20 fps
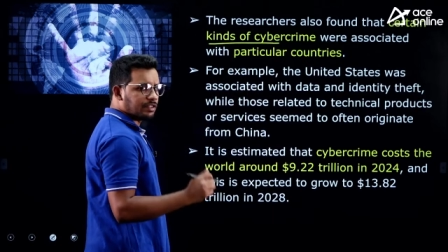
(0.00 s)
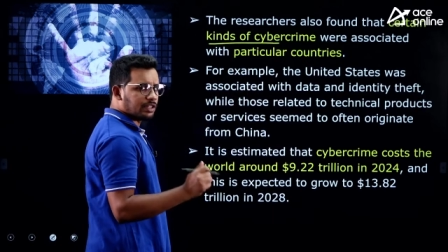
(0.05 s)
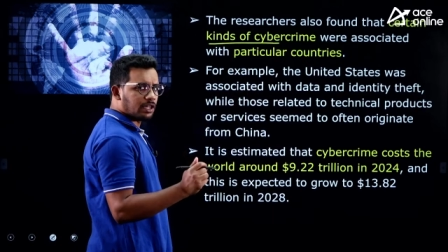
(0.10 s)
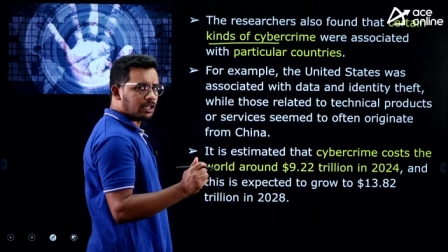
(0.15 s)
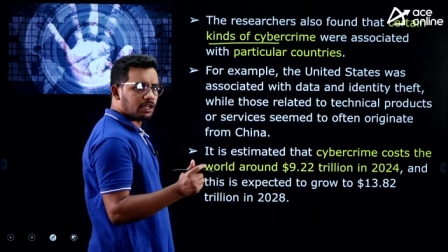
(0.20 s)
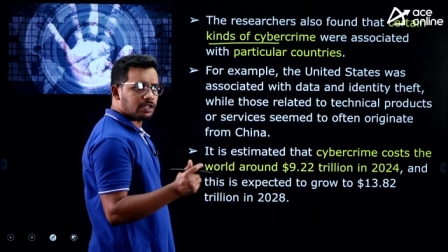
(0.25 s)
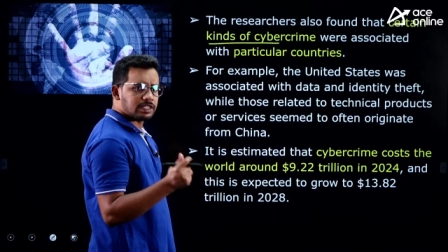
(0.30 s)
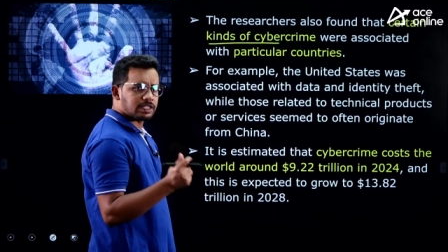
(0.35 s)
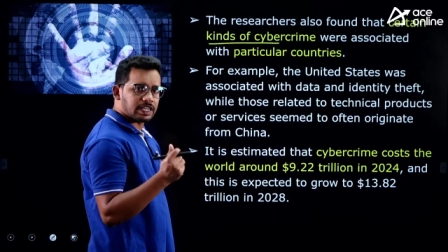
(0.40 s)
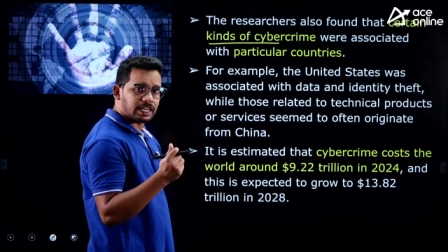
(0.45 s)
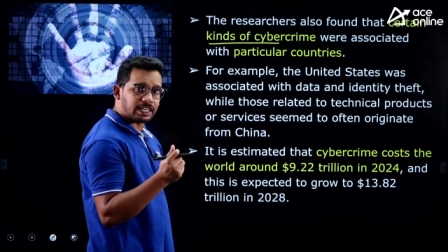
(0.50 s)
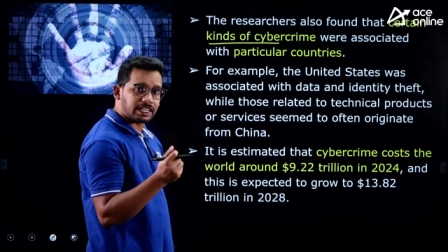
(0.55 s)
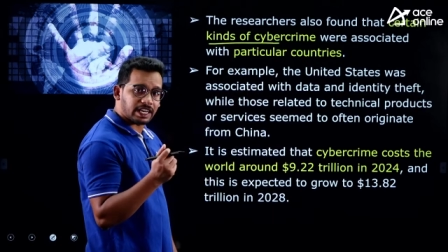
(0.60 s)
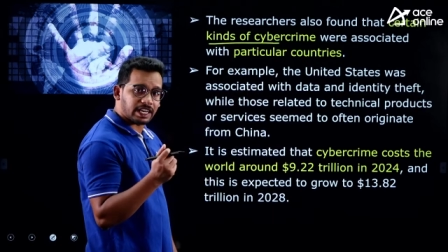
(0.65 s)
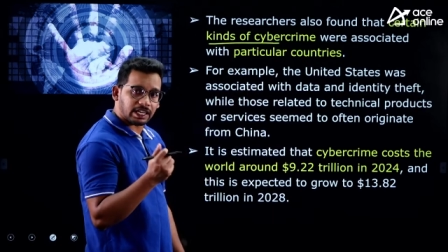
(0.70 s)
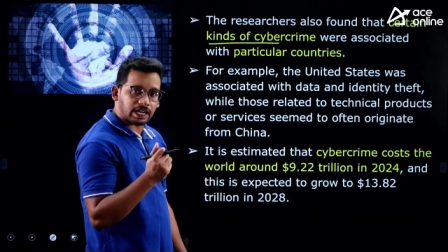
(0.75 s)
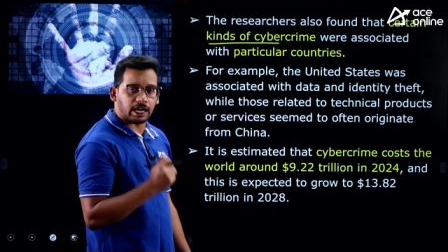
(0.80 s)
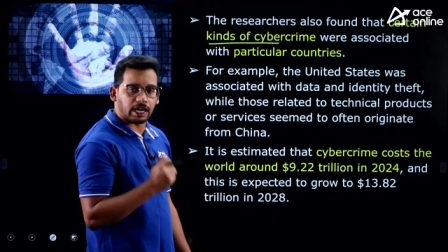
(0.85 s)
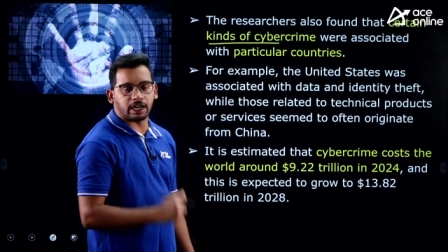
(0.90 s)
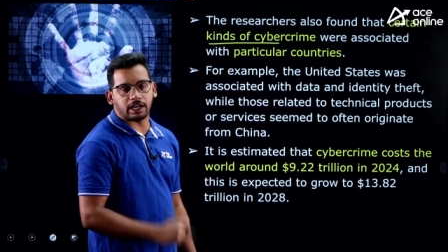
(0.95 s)
with the
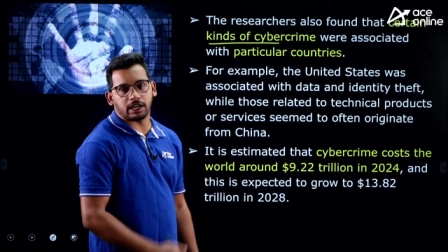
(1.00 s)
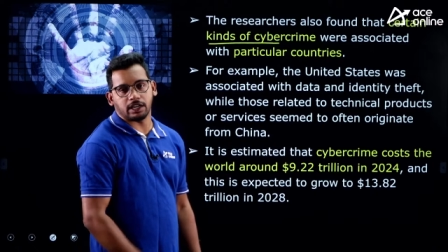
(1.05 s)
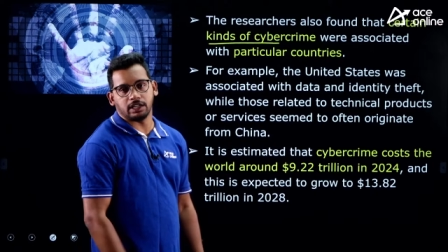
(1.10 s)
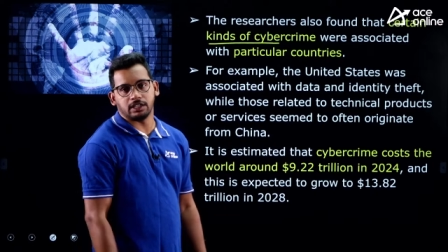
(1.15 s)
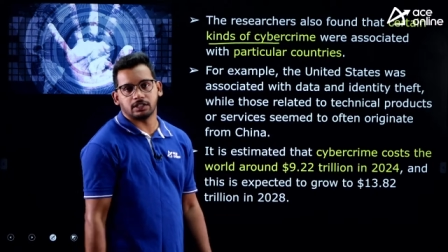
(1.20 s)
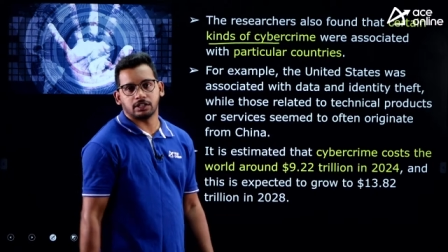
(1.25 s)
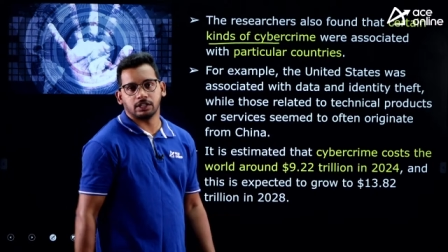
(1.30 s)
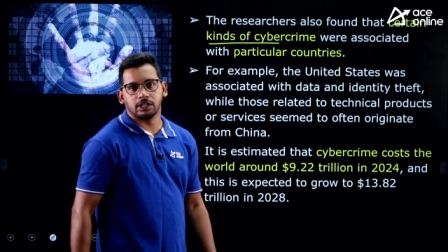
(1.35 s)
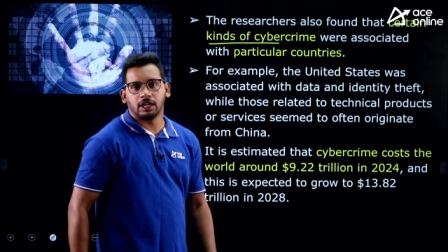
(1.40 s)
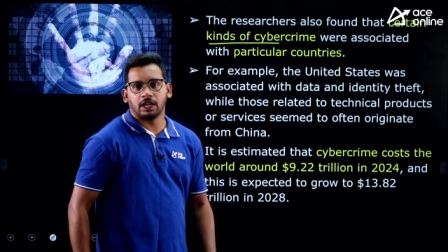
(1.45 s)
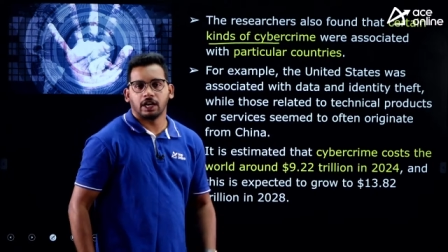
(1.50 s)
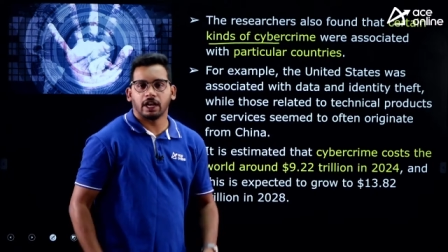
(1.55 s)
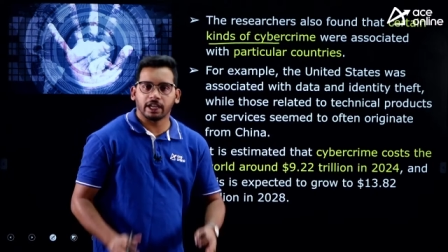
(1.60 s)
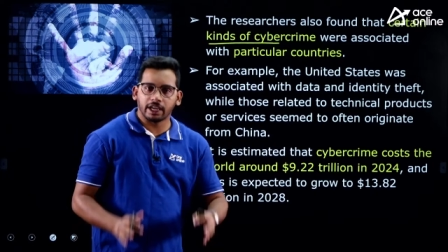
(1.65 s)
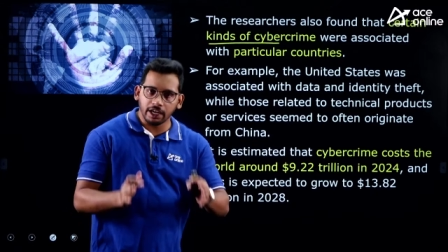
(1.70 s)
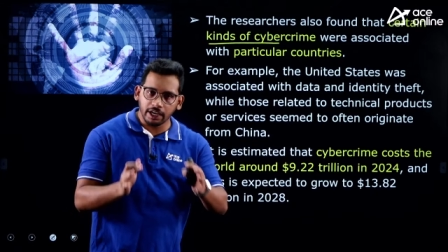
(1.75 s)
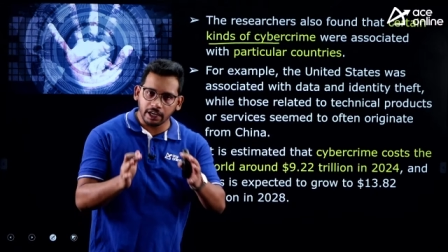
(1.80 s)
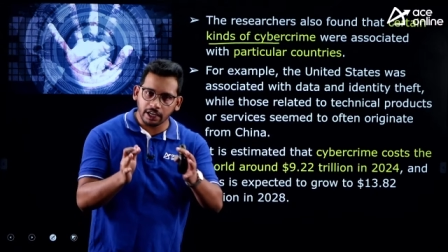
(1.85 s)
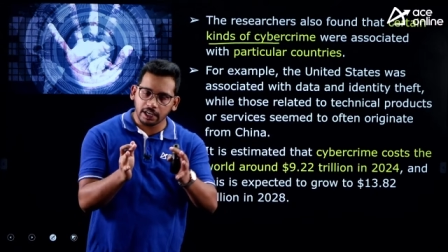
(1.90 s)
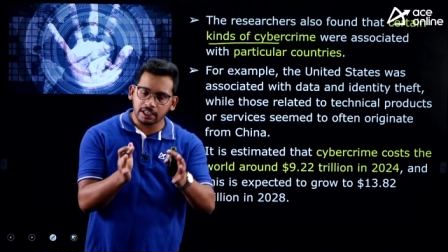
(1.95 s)
certain countries like
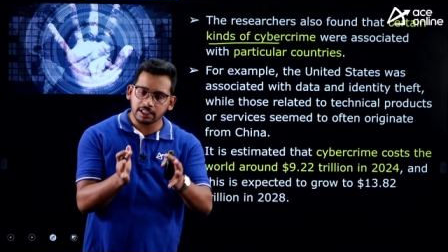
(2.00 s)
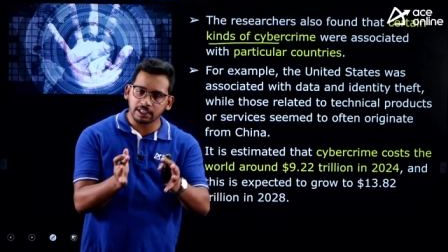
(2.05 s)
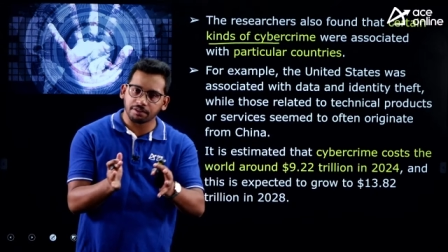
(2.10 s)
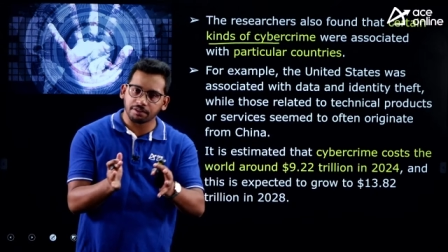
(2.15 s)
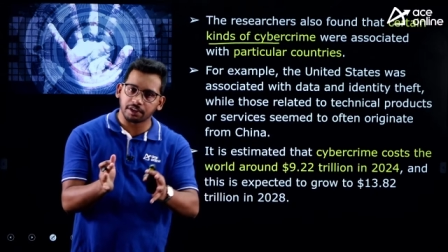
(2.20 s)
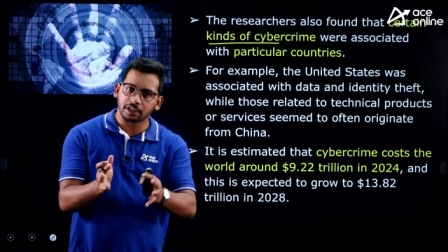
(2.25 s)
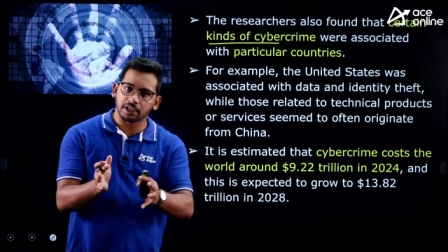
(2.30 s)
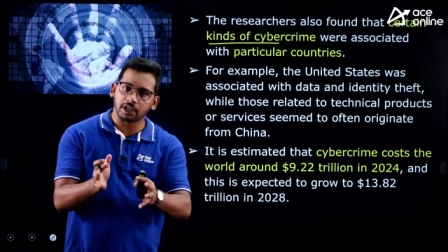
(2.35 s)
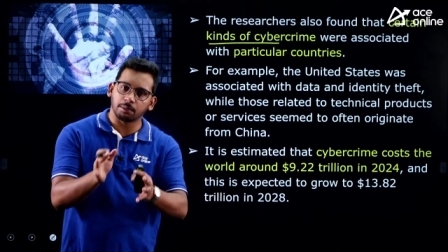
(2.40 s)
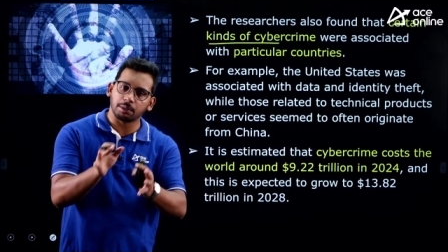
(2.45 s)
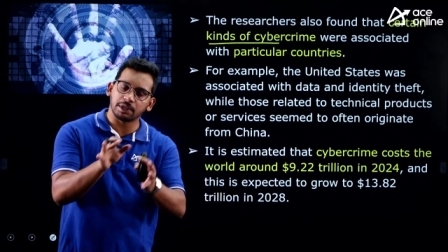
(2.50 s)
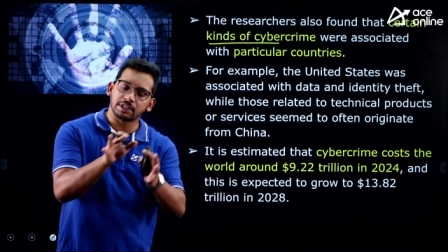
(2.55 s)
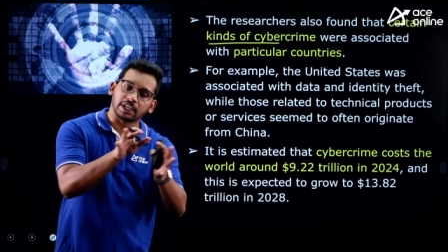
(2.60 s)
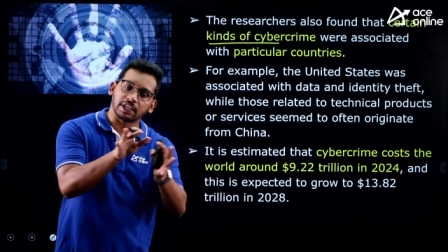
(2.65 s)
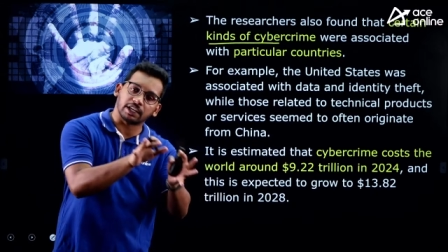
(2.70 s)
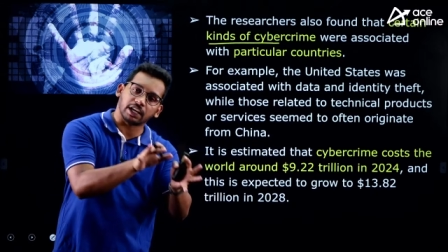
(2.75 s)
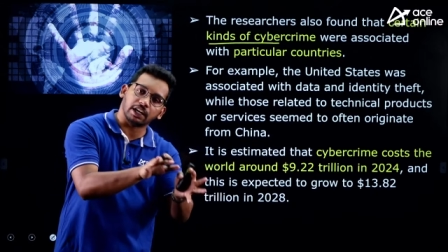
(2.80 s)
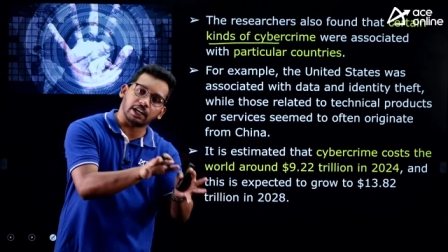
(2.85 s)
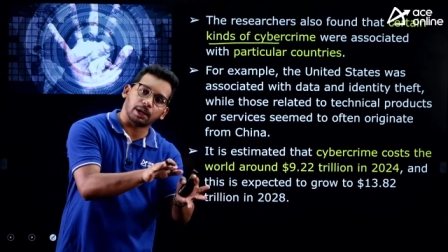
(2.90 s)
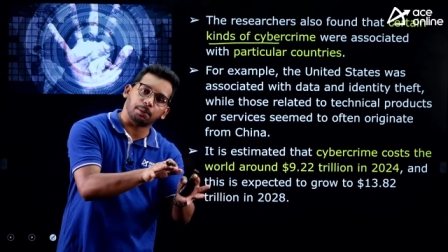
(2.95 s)
India is affected by
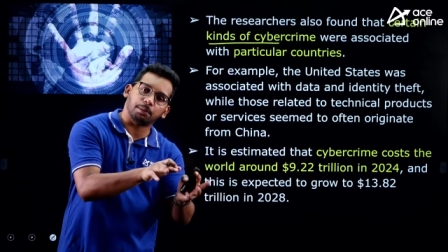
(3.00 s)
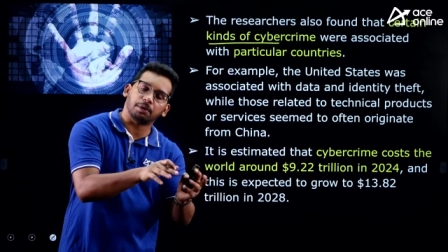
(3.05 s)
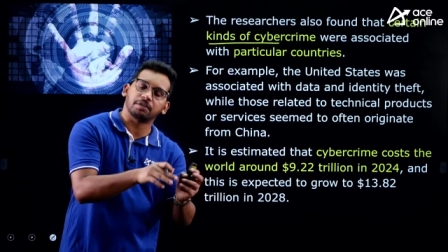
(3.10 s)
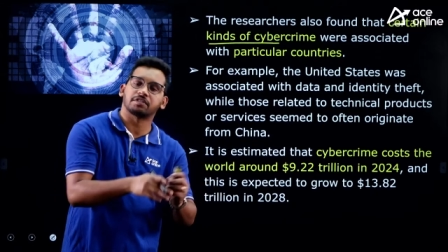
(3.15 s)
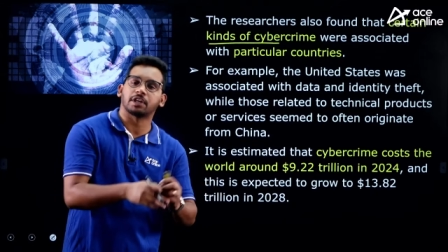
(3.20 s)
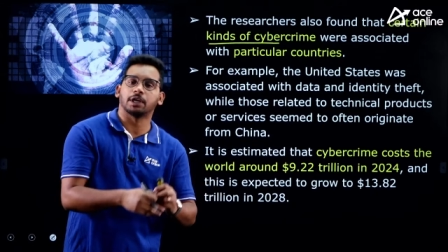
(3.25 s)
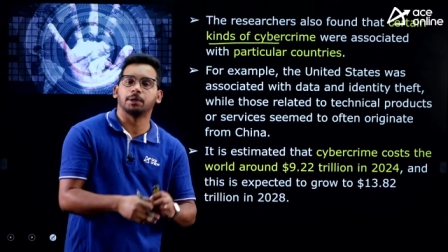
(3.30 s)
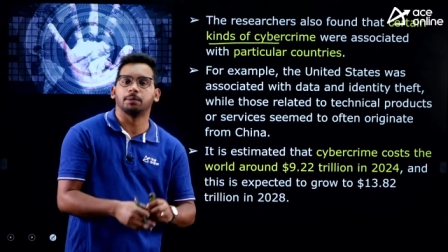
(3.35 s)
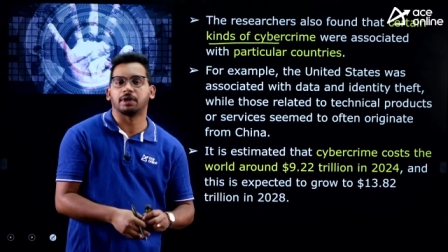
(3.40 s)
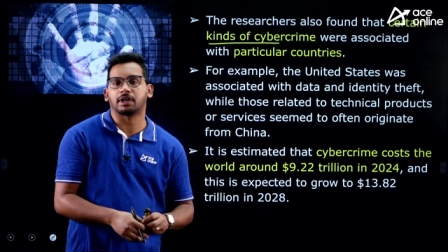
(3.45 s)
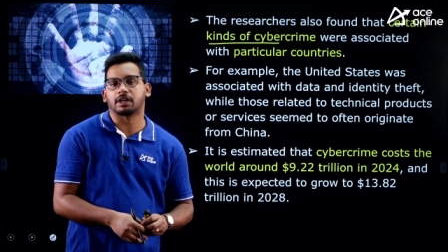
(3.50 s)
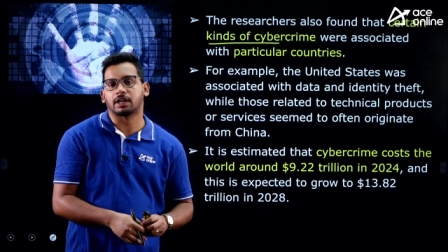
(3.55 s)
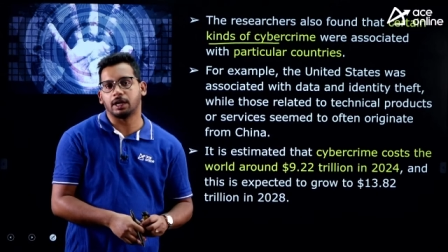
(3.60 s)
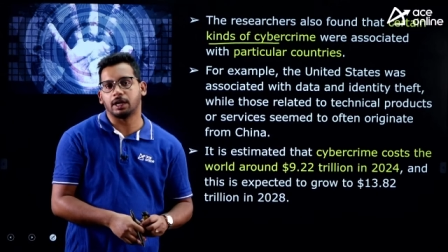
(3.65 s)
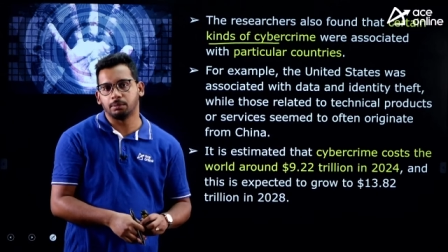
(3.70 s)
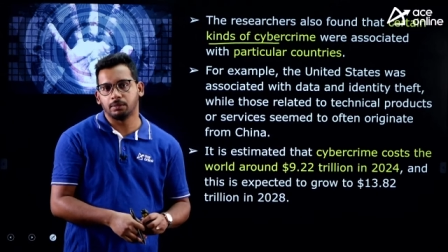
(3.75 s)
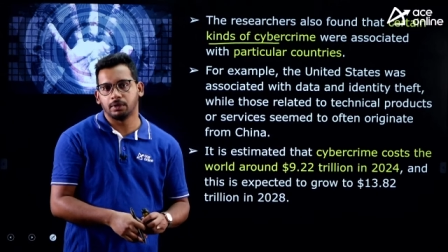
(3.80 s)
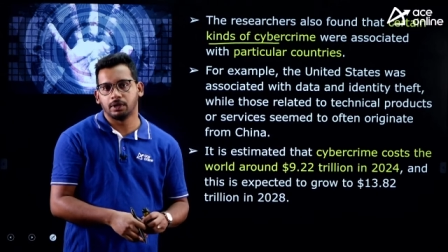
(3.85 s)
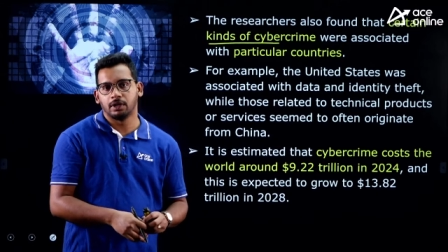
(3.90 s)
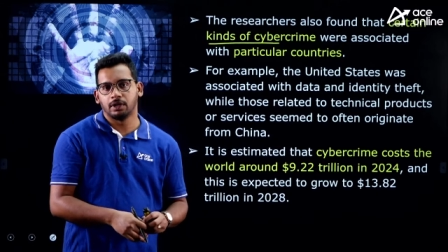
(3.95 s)
certain type of cyber
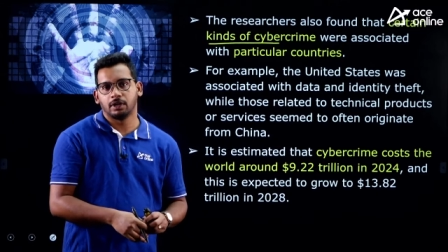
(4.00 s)
crime